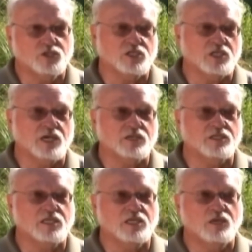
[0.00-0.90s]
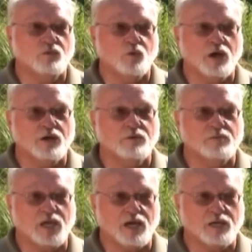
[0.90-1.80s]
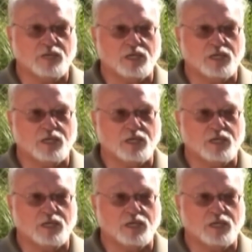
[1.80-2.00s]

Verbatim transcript: just like the water behind